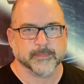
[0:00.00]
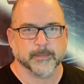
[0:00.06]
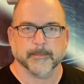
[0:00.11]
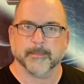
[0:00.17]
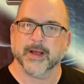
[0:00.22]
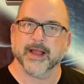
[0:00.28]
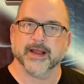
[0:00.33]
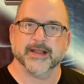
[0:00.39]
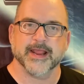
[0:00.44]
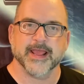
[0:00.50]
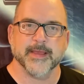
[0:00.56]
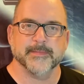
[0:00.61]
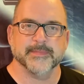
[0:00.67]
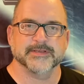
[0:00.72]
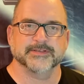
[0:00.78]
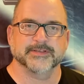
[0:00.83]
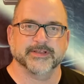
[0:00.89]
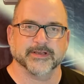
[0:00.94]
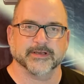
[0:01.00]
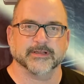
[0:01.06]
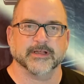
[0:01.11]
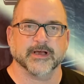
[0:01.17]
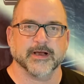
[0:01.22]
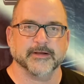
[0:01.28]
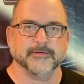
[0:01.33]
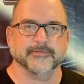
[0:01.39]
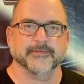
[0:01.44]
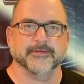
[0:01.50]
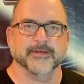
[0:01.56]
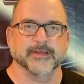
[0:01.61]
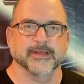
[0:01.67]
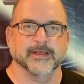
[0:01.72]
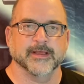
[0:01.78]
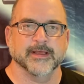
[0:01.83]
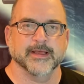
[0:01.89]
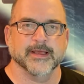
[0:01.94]
My name is Gil Huff,
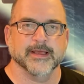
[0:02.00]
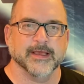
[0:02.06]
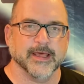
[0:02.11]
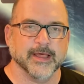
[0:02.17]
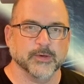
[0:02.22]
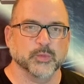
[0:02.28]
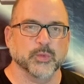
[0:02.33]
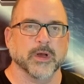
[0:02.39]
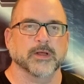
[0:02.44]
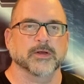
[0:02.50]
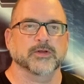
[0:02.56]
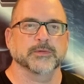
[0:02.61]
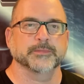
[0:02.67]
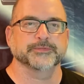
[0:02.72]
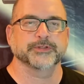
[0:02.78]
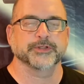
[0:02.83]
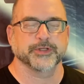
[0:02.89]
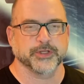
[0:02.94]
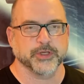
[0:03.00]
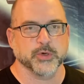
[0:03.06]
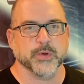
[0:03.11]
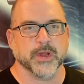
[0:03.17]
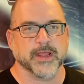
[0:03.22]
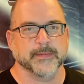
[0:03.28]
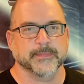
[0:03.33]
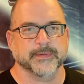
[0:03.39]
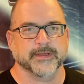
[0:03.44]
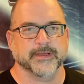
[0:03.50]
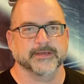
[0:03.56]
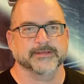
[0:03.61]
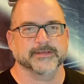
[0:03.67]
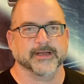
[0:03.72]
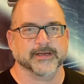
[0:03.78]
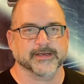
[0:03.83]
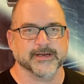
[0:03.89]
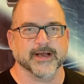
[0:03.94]
and welcome to UAP
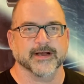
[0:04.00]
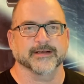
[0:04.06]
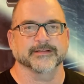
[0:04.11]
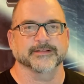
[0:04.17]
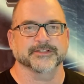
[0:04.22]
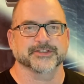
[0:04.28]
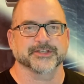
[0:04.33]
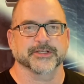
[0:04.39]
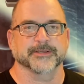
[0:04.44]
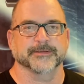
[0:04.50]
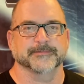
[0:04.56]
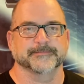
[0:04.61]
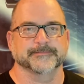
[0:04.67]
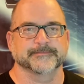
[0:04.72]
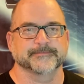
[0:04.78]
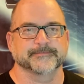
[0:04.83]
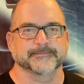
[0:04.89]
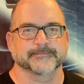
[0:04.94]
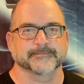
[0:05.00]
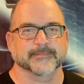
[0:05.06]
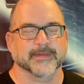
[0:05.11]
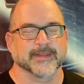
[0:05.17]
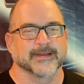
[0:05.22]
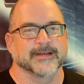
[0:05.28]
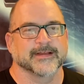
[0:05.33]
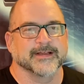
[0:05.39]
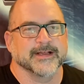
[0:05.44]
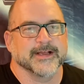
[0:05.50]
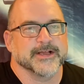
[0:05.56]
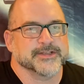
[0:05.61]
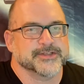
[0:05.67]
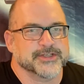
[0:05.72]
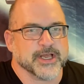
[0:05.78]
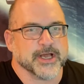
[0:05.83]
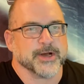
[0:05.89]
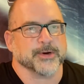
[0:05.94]
Technology.
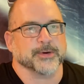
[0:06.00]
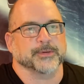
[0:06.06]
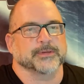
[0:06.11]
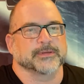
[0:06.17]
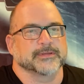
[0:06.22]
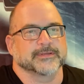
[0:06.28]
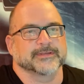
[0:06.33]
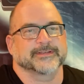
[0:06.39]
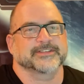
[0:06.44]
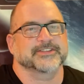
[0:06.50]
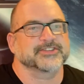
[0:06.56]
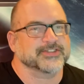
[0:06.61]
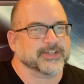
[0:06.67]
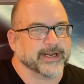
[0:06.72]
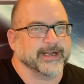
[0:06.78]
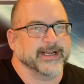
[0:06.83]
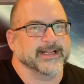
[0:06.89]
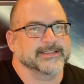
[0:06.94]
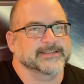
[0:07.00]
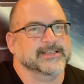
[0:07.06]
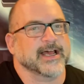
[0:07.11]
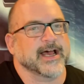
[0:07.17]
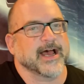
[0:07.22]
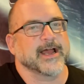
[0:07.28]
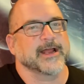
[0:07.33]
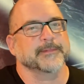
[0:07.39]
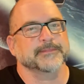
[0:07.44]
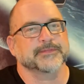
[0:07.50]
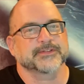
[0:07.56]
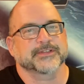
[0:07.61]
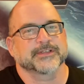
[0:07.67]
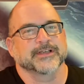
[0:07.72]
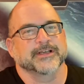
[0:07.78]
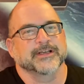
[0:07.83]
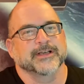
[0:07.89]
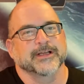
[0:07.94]
So, exciting
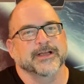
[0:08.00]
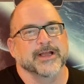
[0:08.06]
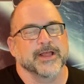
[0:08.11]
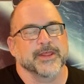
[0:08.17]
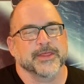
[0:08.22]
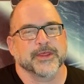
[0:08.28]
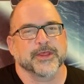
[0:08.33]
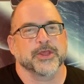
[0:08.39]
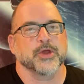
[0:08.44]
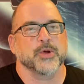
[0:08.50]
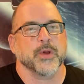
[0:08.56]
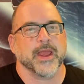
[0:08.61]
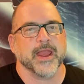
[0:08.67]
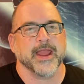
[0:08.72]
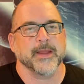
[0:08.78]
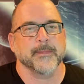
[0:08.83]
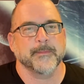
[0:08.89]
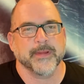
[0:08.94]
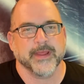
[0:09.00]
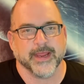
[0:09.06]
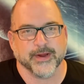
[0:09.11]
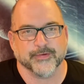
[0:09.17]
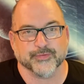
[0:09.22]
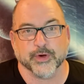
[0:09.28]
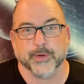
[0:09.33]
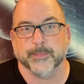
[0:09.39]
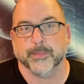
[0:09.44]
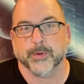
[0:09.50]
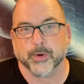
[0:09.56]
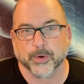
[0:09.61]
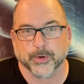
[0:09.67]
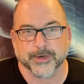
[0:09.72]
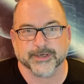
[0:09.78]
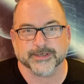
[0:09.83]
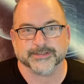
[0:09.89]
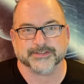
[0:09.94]
times. The UAP
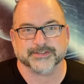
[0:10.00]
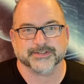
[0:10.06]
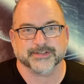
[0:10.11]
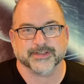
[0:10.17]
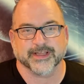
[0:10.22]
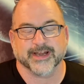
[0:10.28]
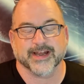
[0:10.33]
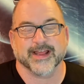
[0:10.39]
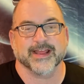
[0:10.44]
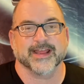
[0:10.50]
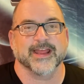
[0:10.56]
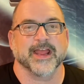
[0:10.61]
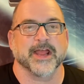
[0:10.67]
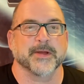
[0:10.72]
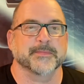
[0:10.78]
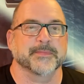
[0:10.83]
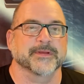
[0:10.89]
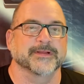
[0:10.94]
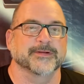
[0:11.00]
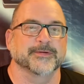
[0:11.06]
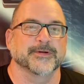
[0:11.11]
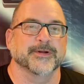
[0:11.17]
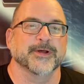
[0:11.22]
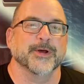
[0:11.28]
report that I have been